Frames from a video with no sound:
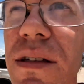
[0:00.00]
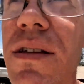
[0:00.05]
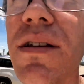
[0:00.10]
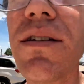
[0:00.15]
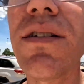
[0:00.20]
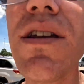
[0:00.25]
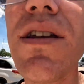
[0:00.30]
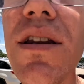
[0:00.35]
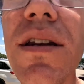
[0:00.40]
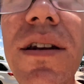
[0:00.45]

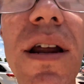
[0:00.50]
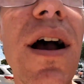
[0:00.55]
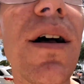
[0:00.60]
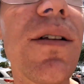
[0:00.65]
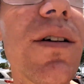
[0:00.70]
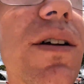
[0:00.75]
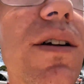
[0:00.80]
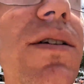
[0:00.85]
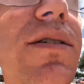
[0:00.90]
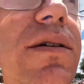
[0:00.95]

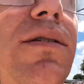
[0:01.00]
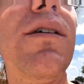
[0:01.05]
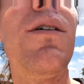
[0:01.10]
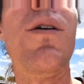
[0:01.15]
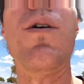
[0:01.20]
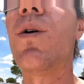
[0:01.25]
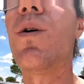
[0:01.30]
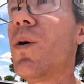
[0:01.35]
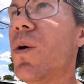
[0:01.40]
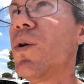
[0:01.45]
$16, a
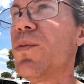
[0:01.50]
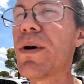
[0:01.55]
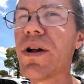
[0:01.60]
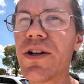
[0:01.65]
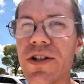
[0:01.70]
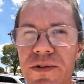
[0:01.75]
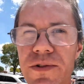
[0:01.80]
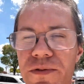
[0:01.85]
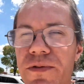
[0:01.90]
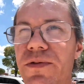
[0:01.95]
whole
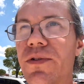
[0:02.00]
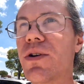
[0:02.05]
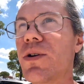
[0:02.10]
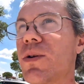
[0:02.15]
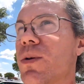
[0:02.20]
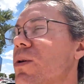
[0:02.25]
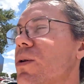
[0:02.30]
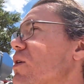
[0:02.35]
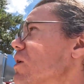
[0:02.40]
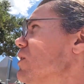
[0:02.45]
bunch of
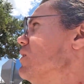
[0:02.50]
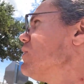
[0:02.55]
fruit.